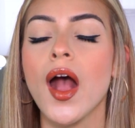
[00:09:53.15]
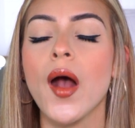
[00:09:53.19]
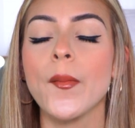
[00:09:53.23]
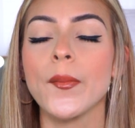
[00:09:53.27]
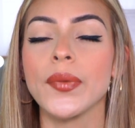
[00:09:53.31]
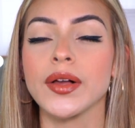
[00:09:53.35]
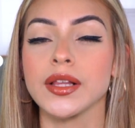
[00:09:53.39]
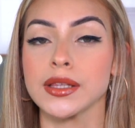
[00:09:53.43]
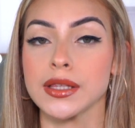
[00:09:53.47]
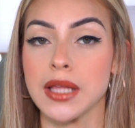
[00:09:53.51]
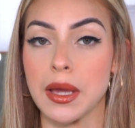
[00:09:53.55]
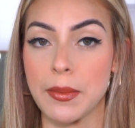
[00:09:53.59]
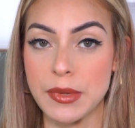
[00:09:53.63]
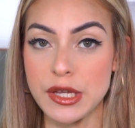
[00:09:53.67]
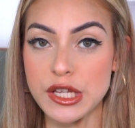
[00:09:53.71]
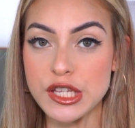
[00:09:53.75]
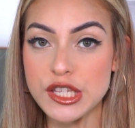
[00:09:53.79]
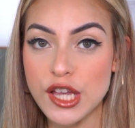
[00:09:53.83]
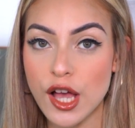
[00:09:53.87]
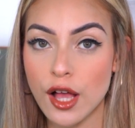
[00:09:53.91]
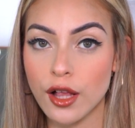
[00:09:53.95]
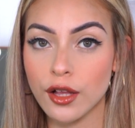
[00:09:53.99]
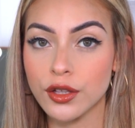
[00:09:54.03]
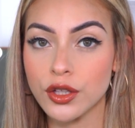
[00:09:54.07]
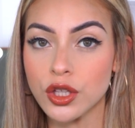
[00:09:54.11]
But let me
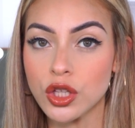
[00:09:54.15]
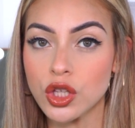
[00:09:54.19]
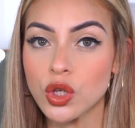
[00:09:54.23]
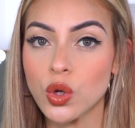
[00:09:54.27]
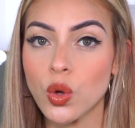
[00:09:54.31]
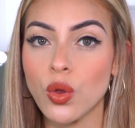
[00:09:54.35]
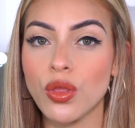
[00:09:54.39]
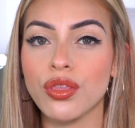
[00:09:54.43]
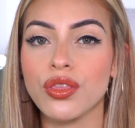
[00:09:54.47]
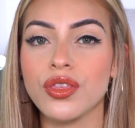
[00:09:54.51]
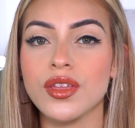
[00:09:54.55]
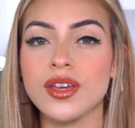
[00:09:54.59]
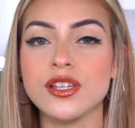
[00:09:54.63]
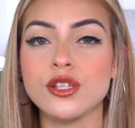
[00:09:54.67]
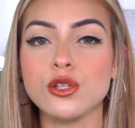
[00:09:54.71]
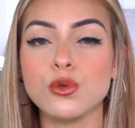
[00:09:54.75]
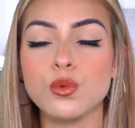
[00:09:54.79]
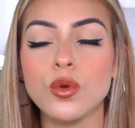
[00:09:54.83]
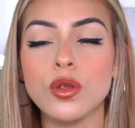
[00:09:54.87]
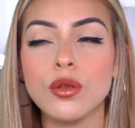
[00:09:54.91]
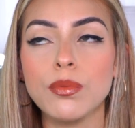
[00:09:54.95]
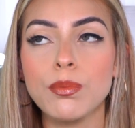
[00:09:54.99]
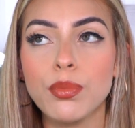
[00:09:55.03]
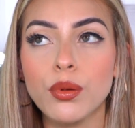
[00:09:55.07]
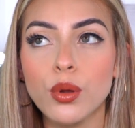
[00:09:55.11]
tell you, this
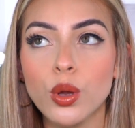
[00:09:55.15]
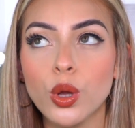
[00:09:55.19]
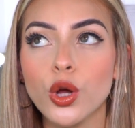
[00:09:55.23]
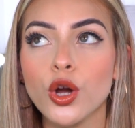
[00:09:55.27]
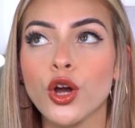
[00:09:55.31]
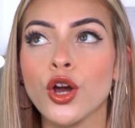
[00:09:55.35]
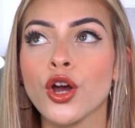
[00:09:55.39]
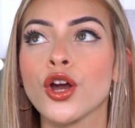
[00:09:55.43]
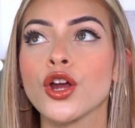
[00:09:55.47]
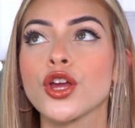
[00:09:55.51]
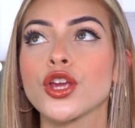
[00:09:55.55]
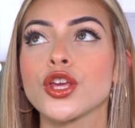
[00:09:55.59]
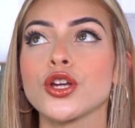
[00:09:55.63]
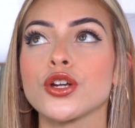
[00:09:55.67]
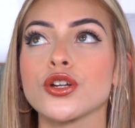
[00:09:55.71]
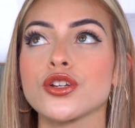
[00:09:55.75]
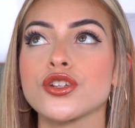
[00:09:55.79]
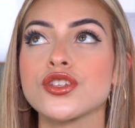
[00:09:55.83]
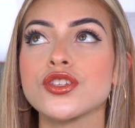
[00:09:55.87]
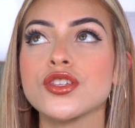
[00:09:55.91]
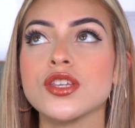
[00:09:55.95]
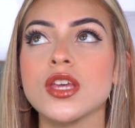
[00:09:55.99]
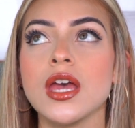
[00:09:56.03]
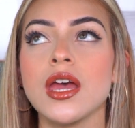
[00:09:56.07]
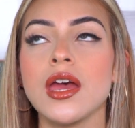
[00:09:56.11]
will blur your
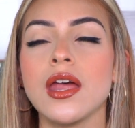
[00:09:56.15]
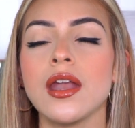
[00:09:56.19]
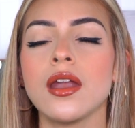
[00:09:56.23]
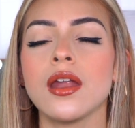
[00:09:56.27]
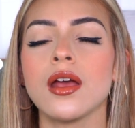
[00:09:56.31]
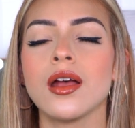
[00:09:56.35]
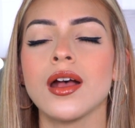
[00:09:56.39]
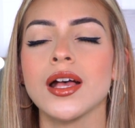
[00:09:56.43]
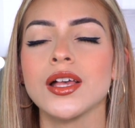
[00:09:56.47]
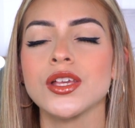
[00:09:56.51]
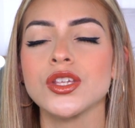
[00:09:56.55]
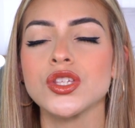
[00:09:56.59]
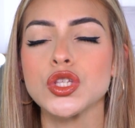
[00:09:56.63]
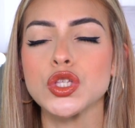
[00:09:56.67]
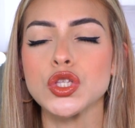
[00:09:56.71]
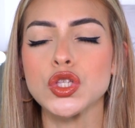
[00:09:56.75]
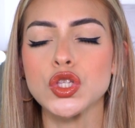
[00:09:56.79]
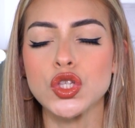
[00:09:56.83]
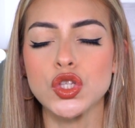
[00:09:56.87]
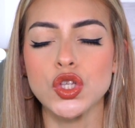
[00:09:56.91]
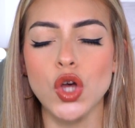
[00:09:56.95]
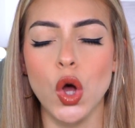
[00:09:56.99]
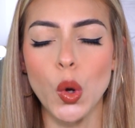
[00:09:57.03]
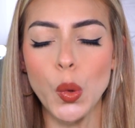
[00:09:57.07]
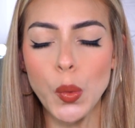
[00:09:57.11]
skin
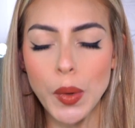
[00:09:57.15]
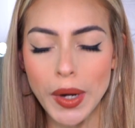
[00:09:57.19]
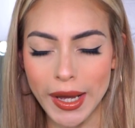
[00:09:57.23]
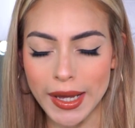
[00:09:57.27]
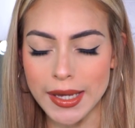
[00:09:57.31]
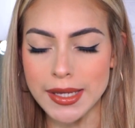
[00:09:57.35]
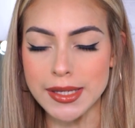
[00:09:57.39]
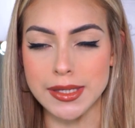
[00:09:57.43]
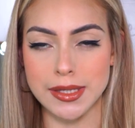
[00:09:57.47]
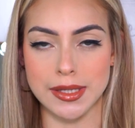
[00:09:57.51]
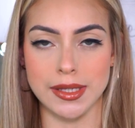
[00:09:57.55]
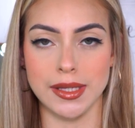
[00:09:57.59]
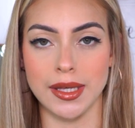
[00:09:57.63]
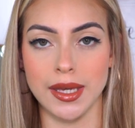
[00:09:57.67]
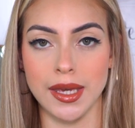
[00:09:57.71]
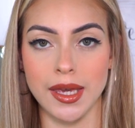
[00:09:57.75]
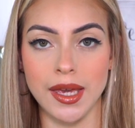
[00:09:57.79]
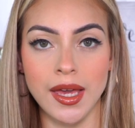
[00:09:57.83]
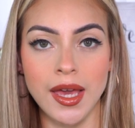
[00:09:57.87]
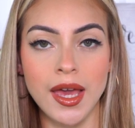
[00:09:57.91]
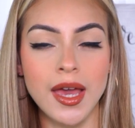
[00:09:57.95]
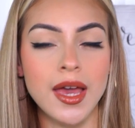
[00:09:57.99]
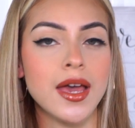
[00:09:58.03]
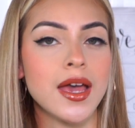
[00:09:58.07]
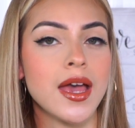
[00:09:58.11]
so
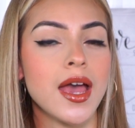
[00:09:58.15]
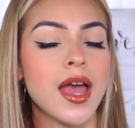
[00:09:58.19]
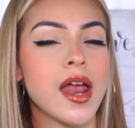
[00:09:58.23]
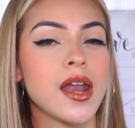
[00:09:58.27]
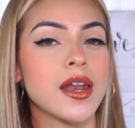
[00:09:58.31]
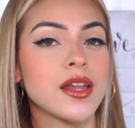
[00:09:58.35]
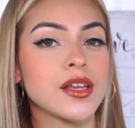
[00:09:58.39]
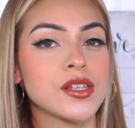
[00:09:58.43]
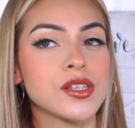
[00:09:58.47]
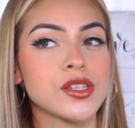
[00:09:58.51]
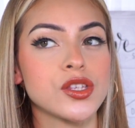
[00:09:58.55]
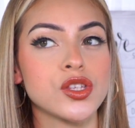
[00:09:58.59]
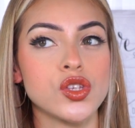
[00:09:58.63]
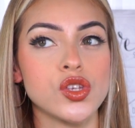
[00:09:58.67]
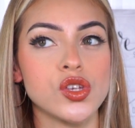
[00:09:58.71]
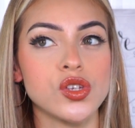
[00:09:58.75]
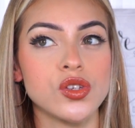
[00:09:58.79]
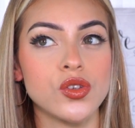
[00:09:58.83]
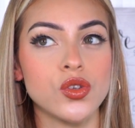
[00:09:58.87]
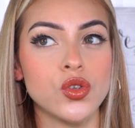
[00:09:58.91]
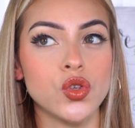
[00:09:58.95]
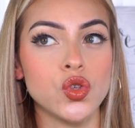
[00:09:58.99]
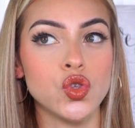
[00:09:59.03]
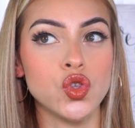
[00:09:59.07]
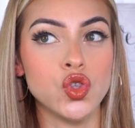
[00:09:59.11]
nicely, and it's
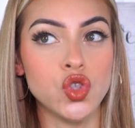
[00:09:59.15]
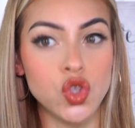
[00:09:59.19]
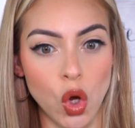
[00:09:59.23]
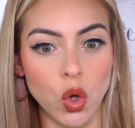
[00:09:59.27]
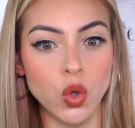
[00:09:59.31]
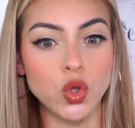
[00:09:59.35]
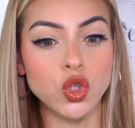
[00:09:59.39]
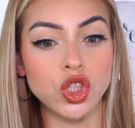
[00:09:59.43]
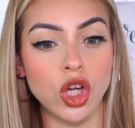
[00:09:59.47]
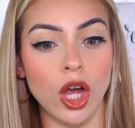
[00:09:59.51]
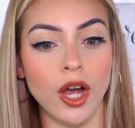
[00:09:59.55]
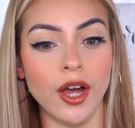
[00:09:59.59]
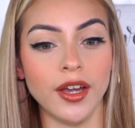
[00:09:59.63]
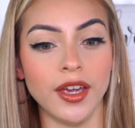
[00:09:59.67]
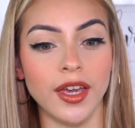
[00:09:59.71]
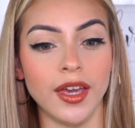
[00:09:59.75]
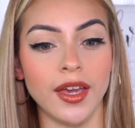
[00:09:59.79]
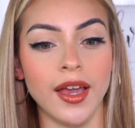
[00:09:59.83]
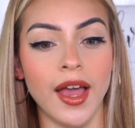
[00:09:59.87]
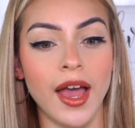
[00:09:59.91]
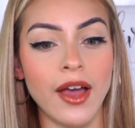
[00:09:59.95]
so shocking.